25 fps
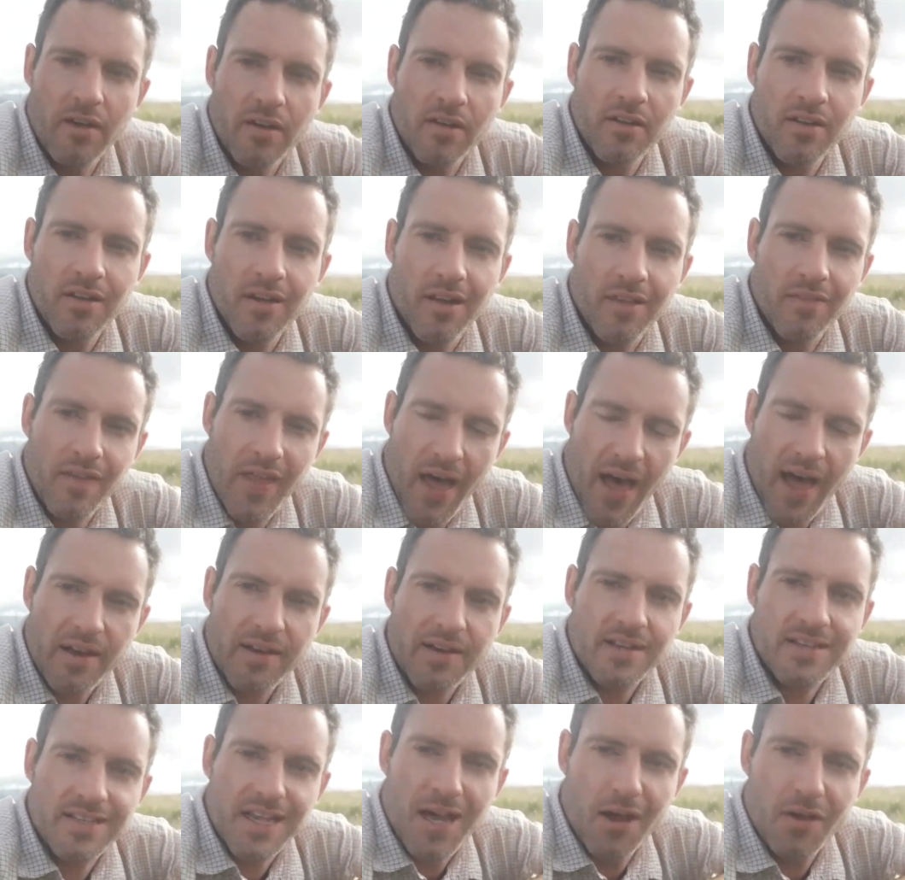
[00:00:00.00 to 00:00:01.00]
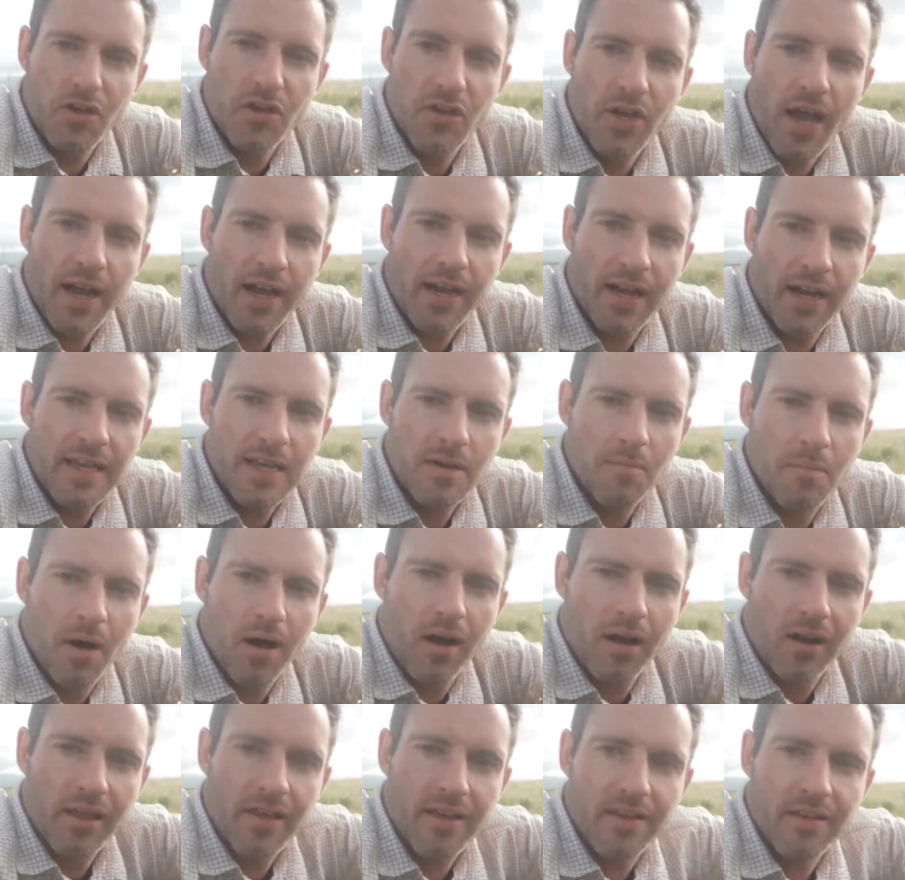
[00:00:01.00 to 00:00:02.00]
And that is how you get clean
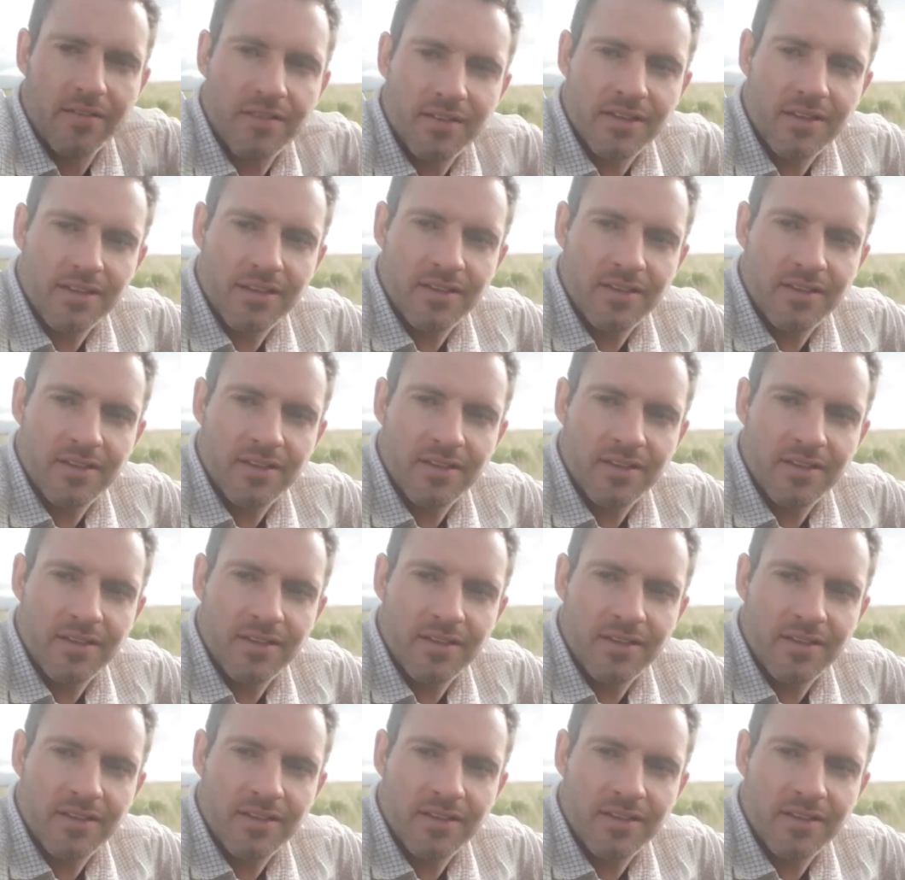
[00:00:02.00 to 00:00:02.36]
barley.